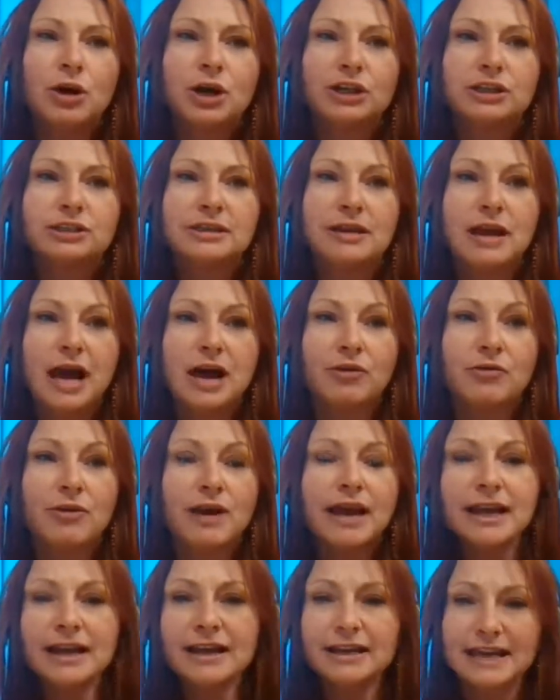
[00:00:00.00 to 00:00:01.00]
it's
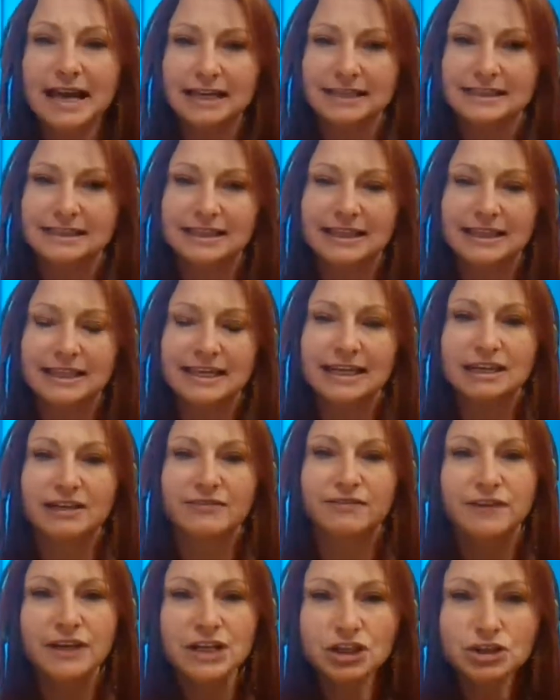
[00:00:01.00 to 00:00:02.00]
recognizing the
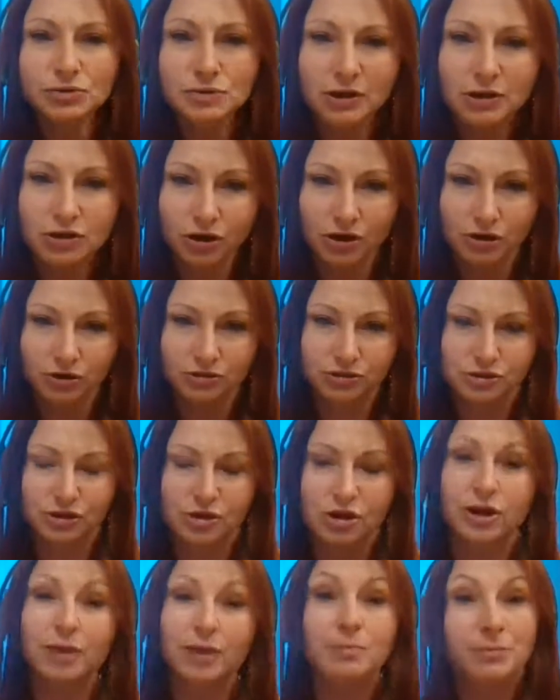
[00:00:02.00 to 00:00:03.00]
individual goals
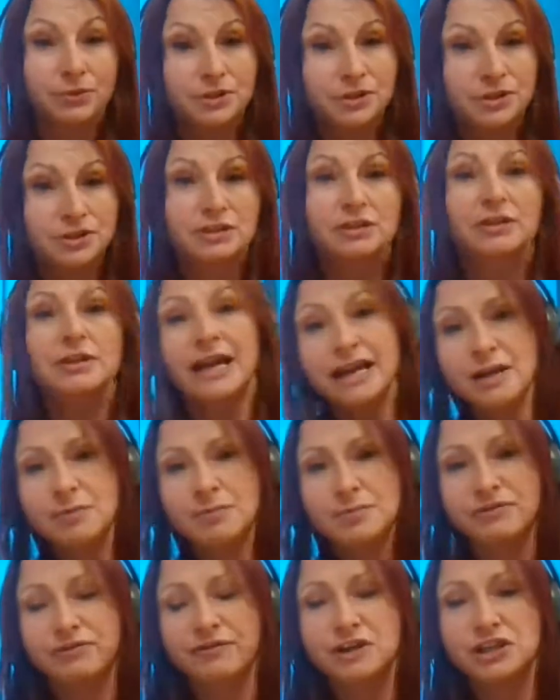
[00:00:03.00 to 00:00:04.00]
on a personal and a
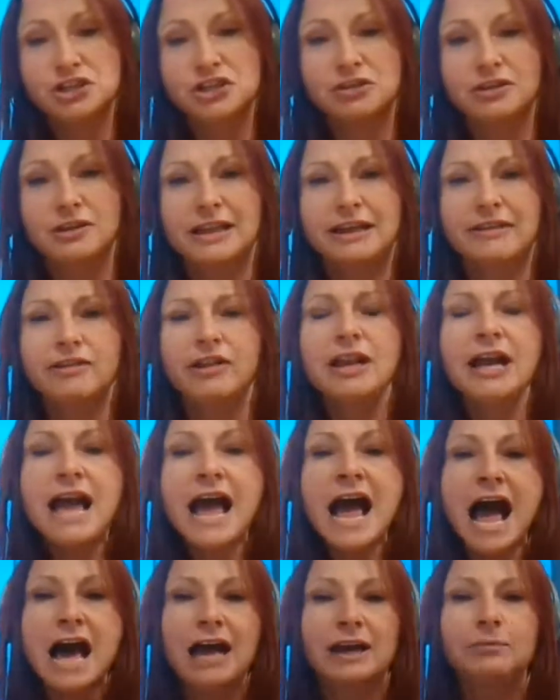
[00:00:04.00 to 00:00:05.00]
professional level,
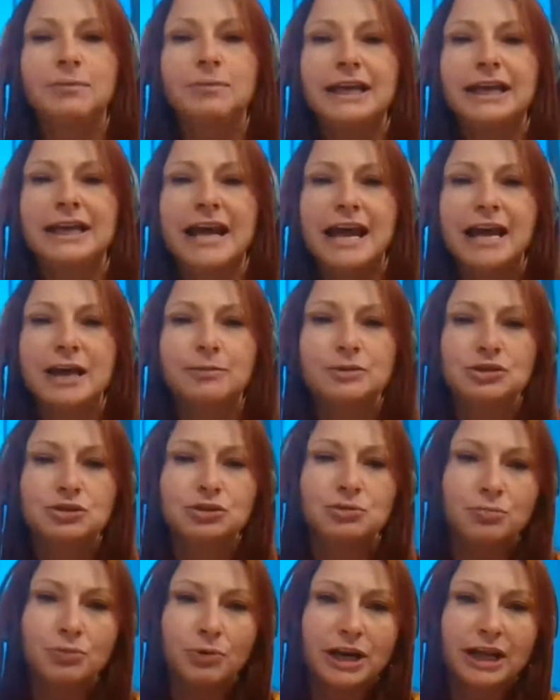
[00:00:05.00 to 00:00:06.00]
and being able
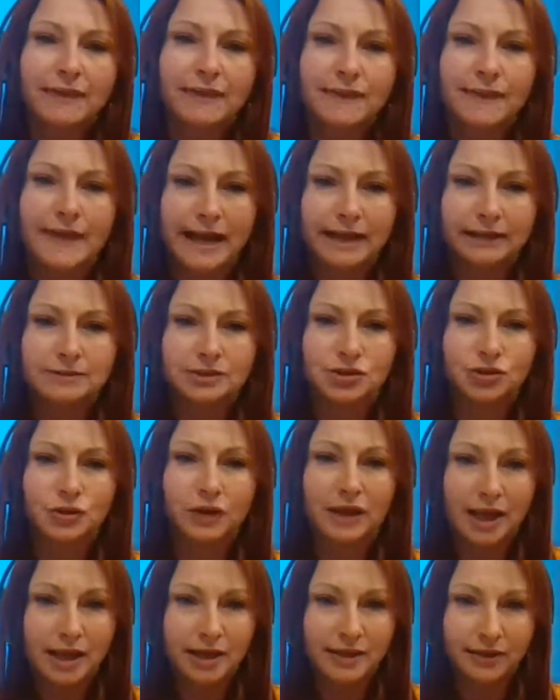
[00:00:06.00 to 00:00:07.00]
to bring that
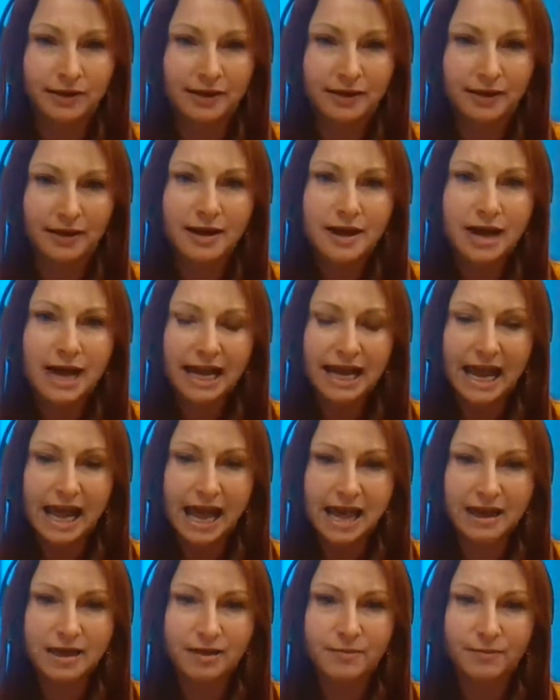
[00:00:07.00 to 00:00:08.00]
together
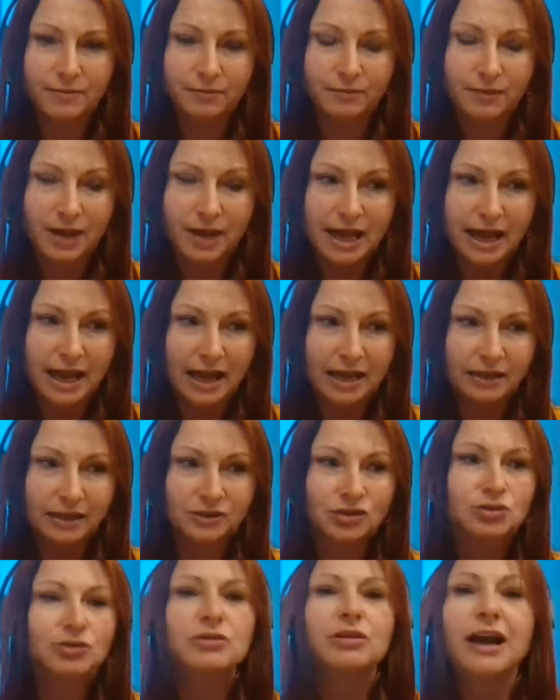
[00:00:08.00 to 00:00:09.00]

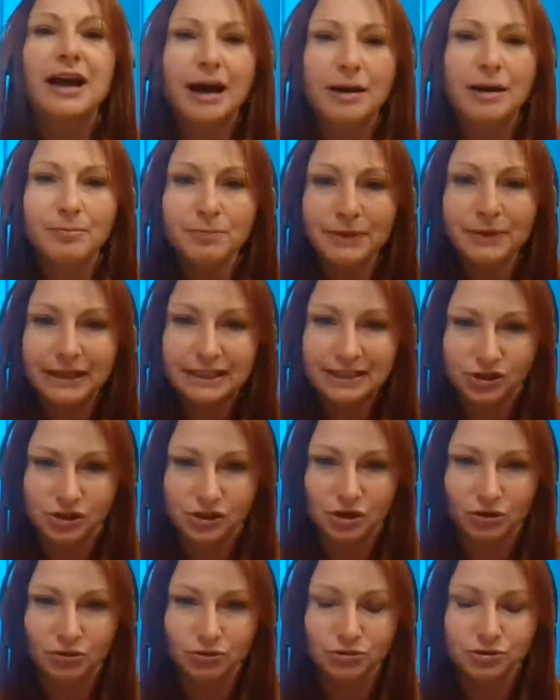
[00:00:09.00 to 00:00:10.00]
into the company's
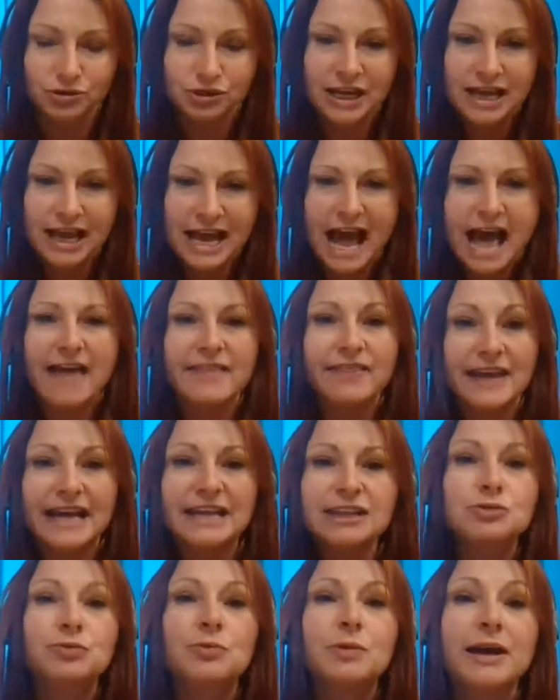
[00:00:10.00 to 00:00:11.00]
goals. And
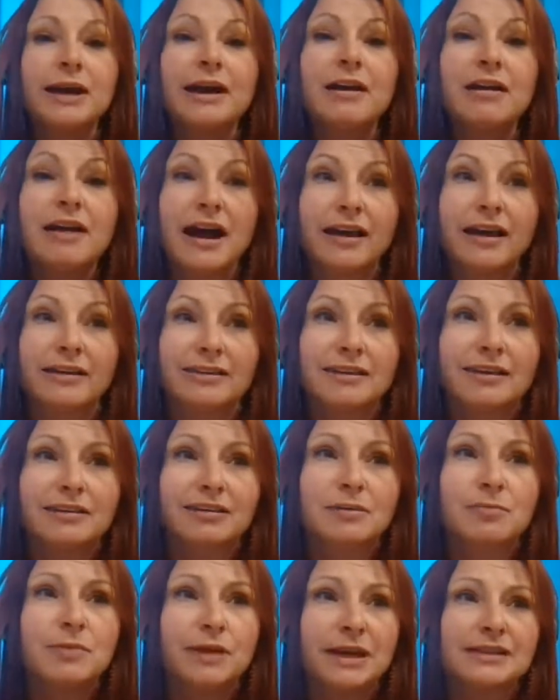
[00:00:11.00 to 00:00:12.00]
that's where I think
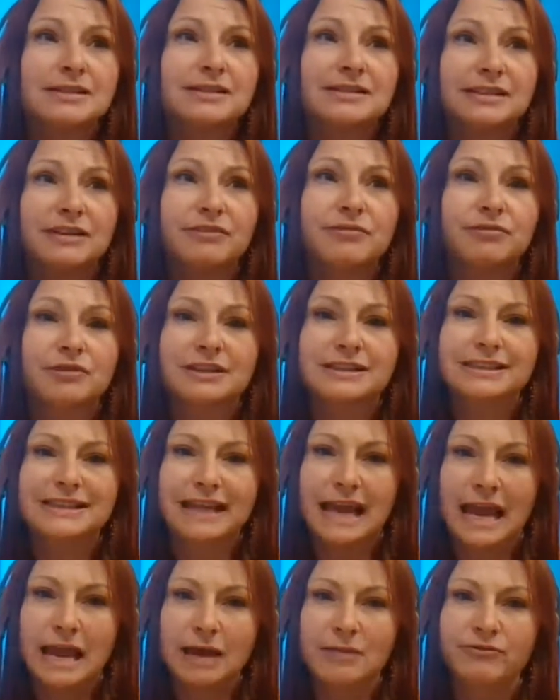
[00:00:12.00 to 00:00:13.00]
the biggest difference
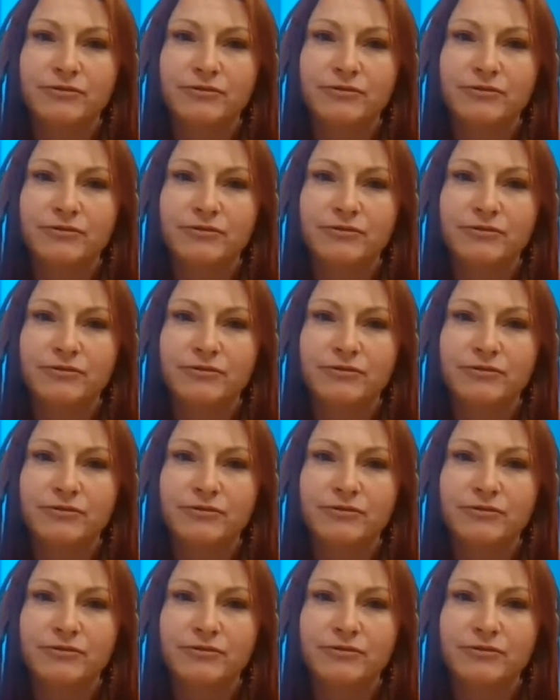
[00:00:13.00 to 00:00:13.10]
came